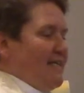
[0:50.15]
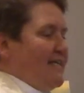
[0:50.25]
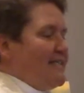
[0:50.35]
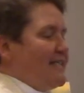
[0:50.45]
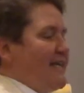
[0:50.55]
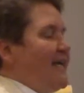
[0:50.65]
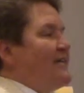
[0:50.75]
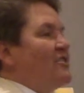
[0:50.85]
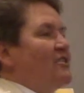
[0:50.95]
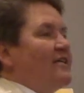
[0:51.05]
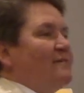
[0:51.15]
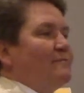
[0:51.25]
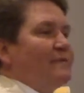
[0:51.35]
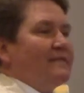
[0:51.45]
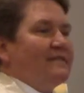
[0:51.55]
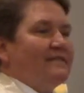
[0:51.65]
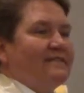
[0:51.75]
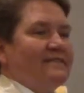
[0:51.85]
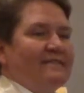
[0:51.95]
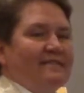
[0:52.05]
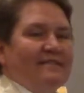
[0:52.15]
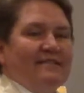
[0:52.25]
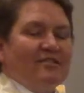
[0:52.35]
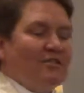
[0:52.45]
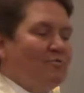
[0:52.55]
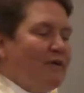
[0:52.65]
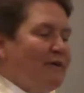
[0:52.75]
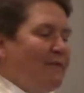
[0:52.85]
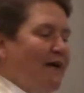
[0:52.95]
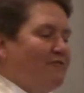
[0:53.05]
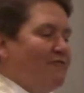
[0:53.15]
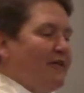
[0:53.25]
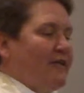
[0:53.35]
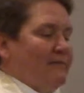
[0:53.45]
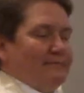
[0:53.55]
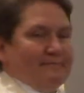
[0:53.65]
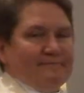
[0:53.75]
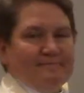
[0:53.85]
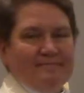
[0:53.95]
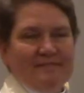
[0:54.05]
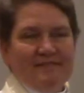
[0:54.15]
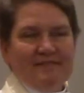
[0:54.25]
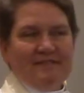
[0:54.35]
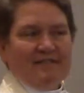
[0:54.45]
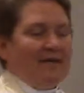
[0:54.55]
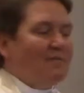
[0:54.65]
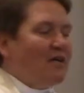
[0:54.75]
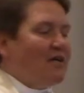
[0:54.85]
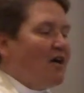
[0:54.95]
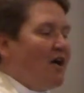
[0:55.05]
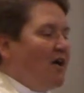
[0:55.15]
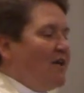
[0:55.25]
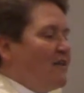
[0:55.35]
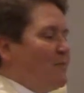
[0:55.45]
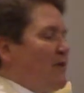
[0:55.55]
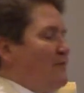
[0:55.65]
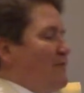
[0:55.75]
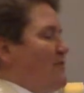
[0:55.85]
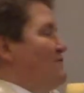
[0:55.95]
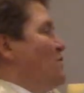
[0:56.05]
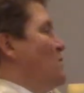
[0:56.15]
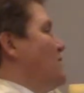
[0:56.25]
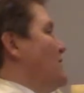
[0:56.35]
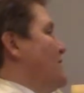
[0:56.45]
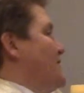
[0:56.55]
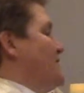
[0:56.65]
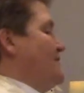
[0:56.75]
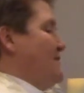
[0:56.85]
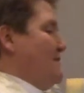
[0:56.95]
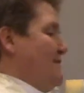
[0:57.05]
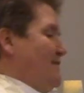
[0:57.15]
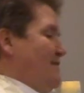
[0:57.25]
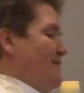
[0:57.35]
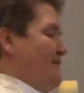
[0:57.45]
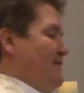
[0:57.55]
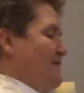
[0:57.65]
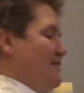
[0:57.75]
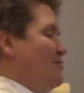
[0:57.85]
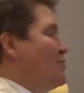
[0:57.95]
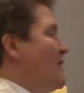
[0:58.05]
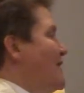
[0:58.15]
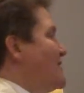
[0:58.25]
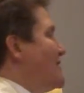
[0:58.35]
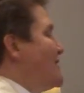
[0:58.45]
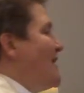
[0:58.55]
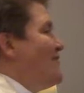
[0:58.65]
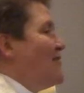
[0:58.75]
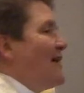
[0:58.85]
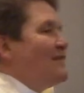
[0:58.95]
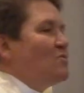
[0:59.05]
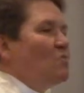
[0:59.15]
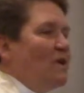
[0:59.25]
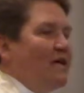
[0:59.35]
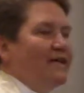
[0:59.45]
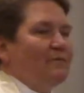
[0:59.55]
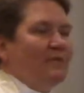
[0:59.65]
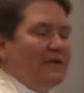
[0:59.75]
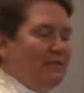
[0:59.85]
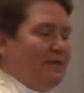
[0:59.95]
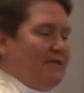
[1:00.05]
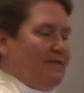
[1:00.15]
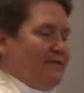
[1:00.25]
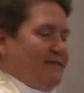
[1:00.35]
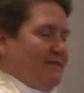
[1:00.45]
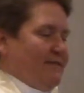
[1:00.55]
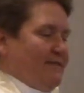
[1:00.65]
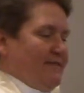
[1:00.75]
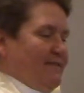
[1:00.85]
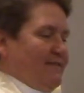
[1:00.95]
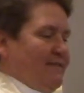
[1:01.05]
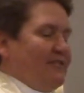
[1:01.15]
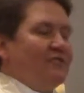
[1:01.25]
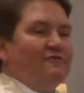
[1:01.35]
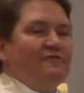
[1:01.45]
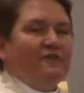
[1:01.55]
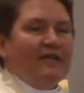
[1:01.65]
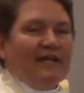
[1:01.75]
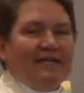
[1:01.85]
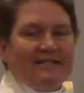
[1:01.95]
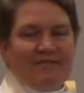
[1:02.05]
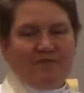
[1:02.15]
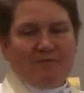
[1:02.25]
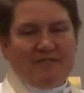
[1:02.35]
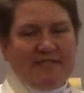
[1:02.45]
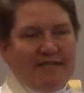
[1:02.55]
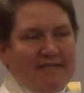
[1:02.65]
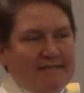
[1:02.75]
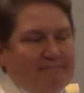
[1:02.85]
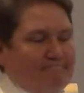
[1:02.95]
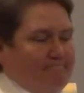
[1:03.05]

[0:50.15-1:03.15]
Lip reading: His kingship is to bring about freedom among all the peoples of the world, to bring us together as one people, and to free us from sin.